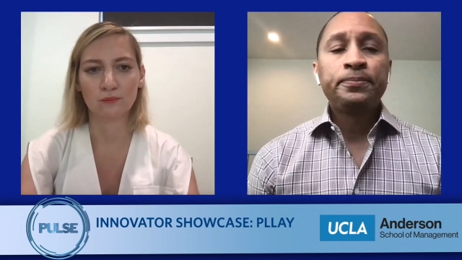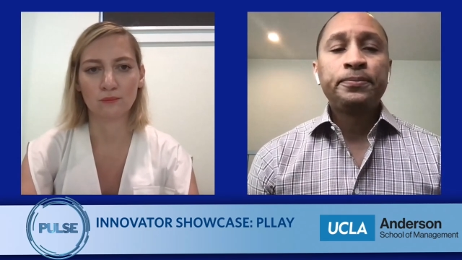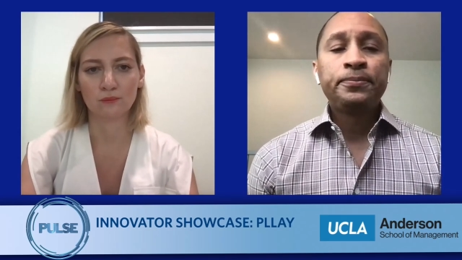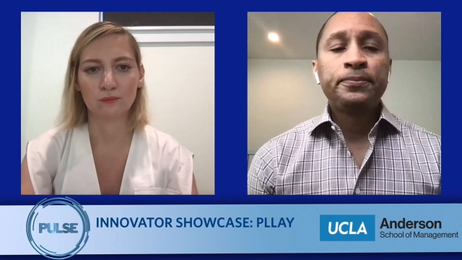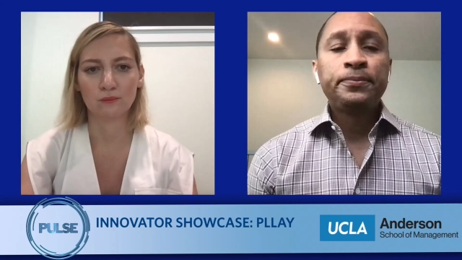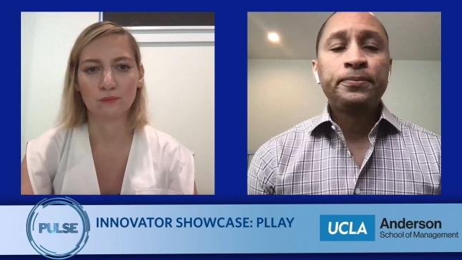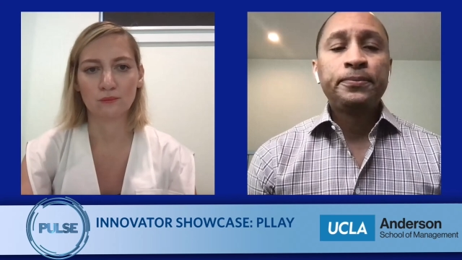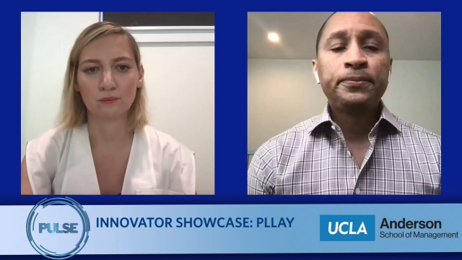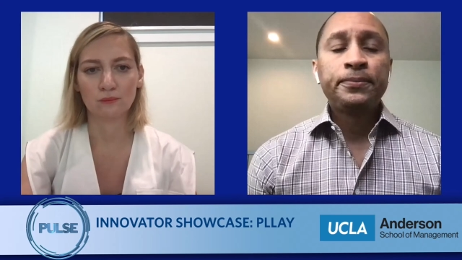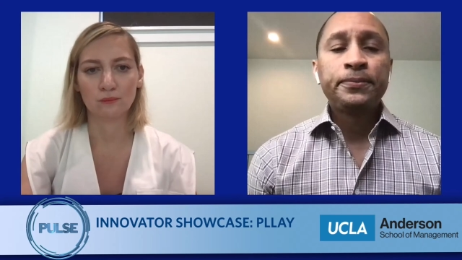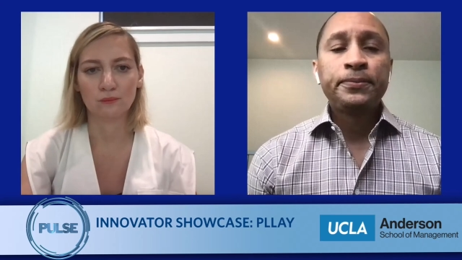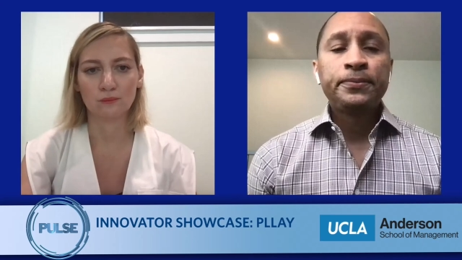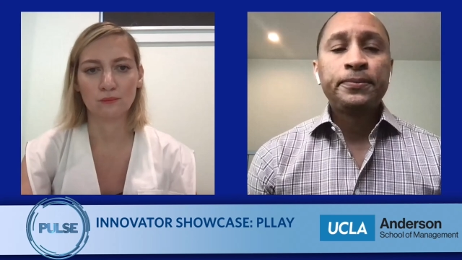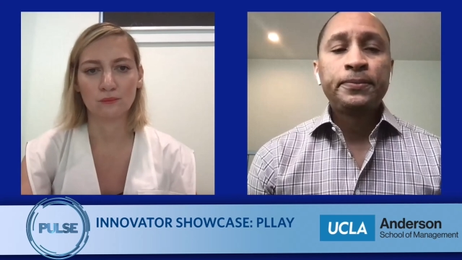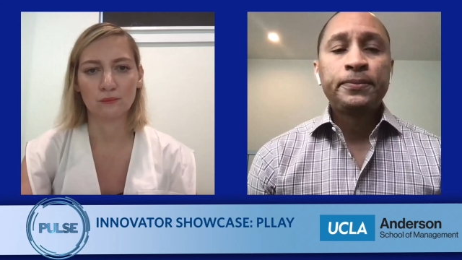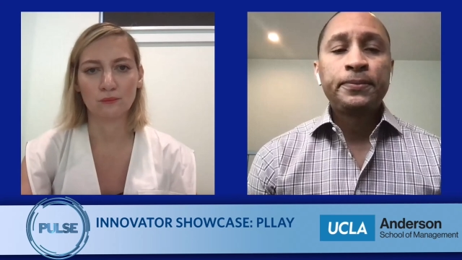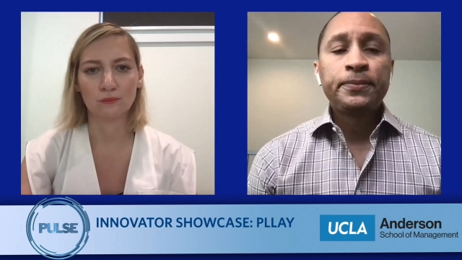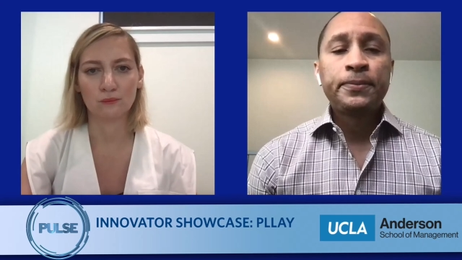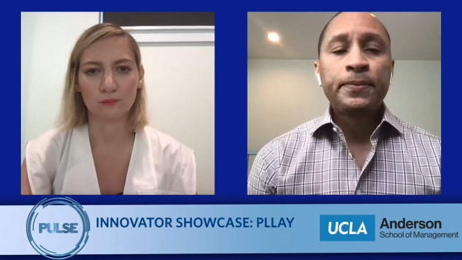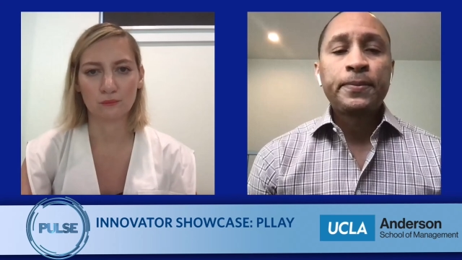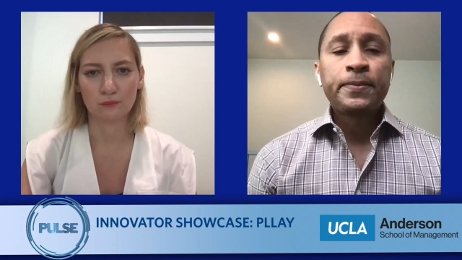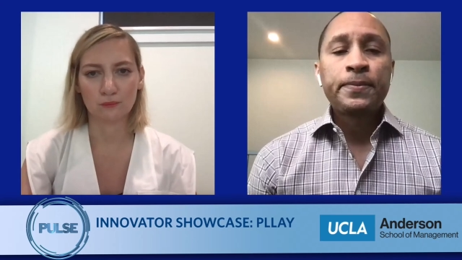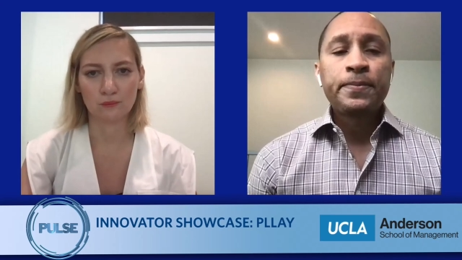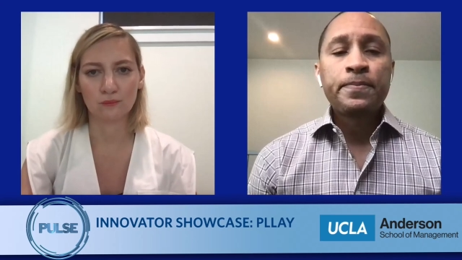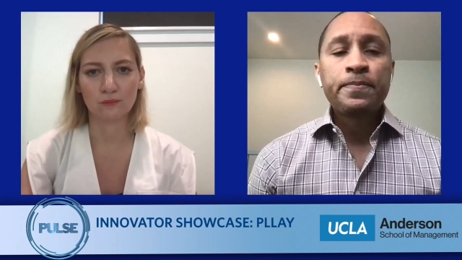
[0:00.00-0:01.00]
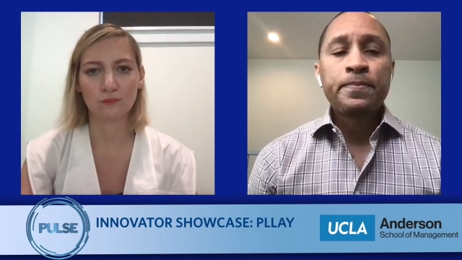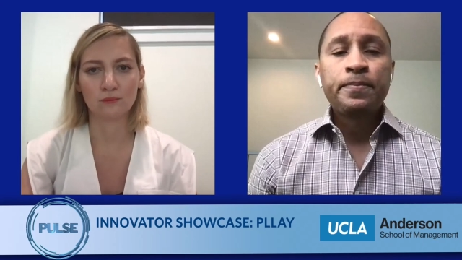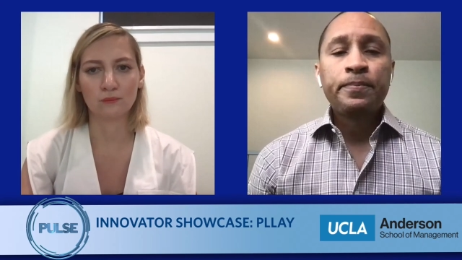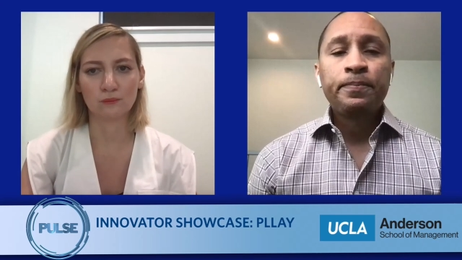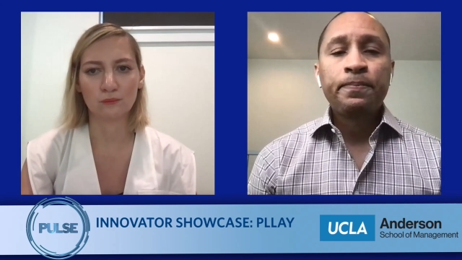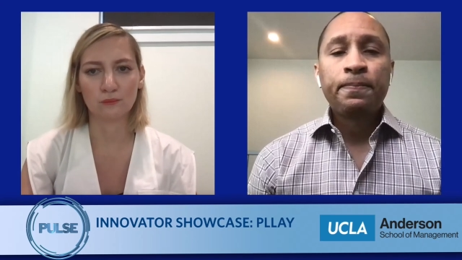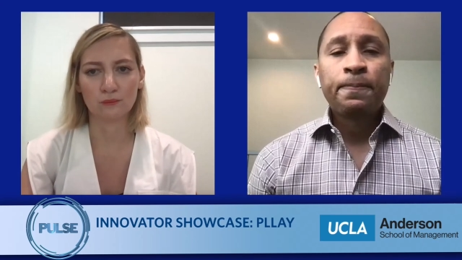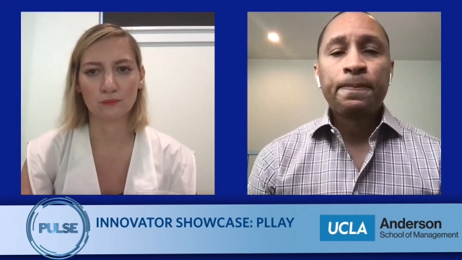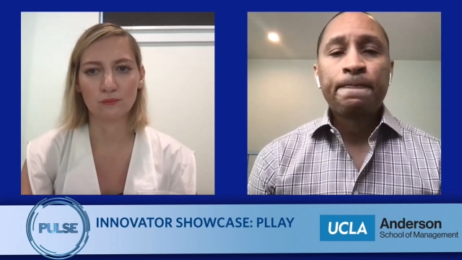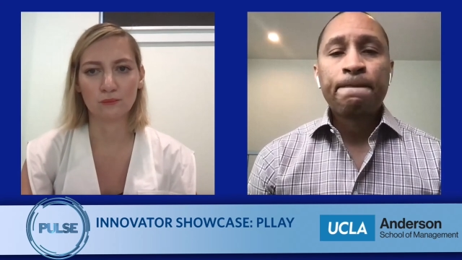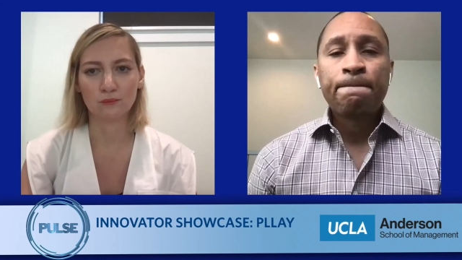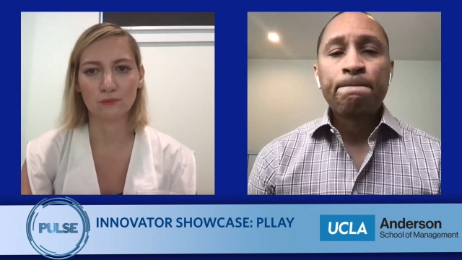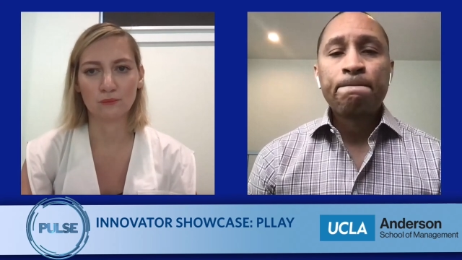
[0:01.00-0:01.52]

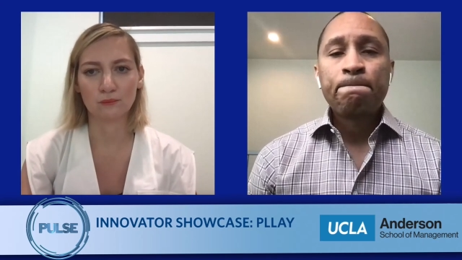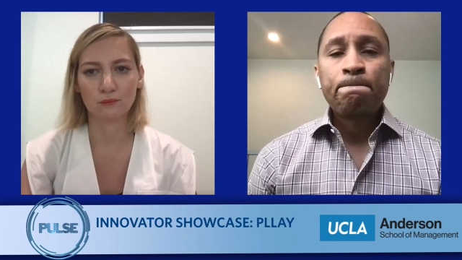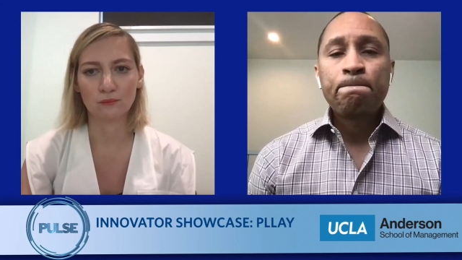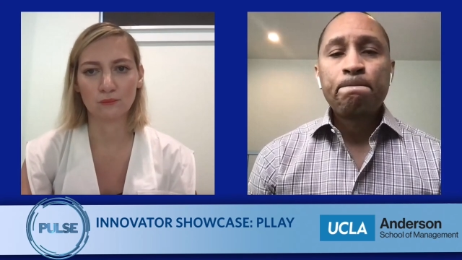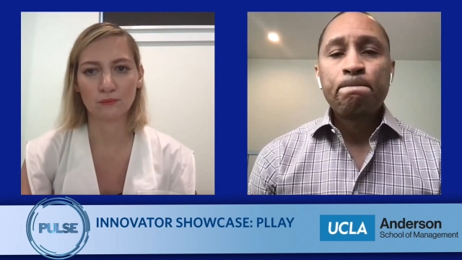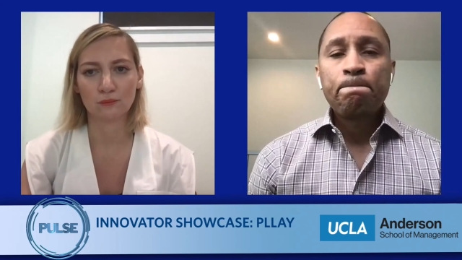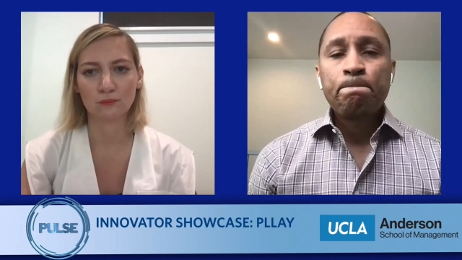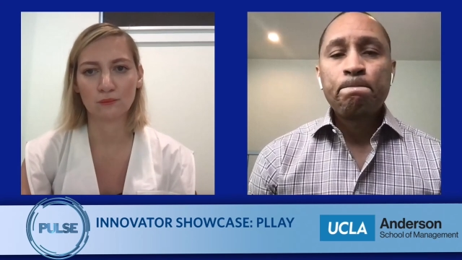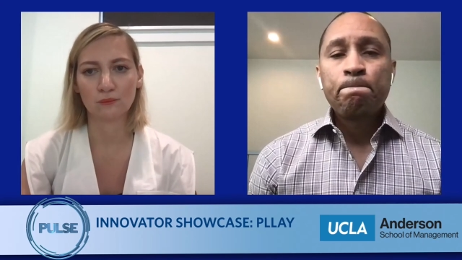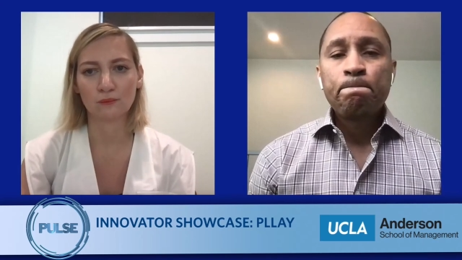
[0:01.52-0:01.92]
[no speech]